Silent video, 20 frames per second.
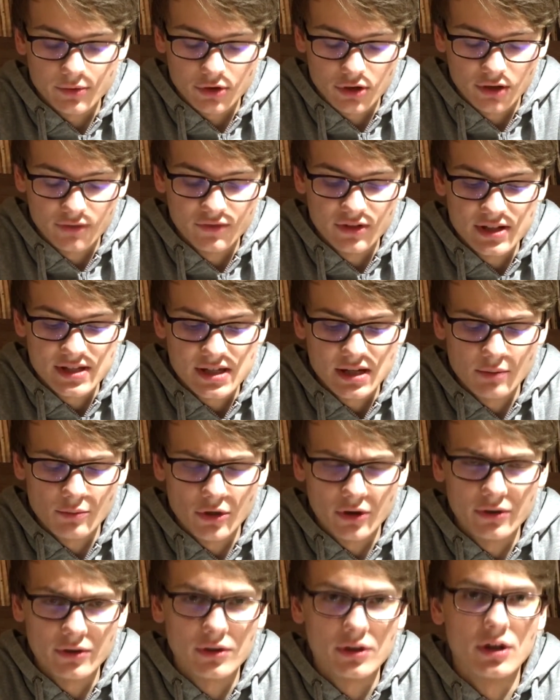convincing
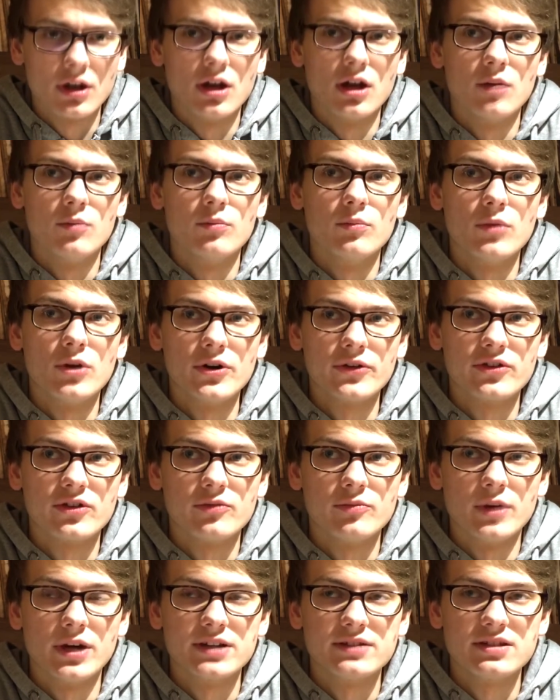most
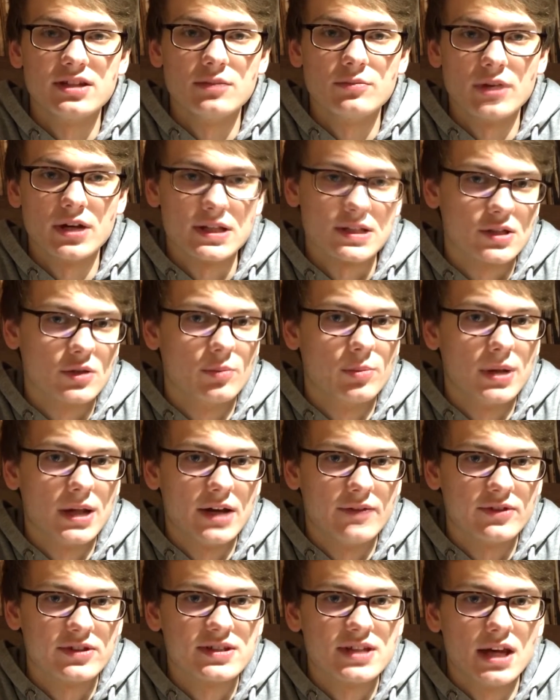of my teammates to
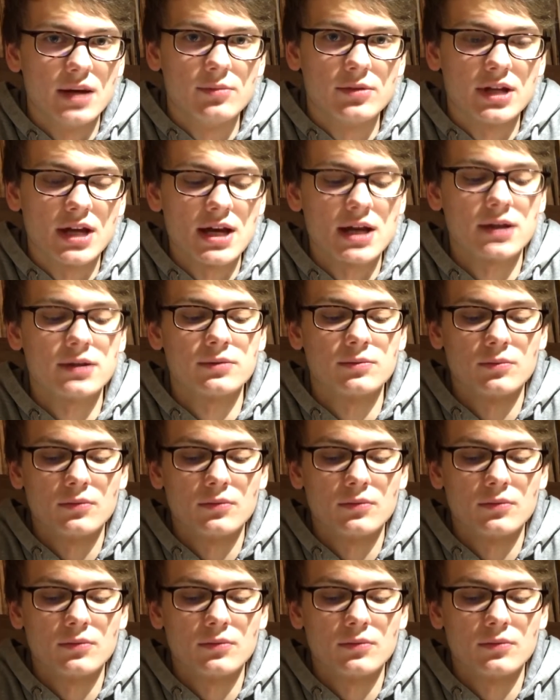play the same deck.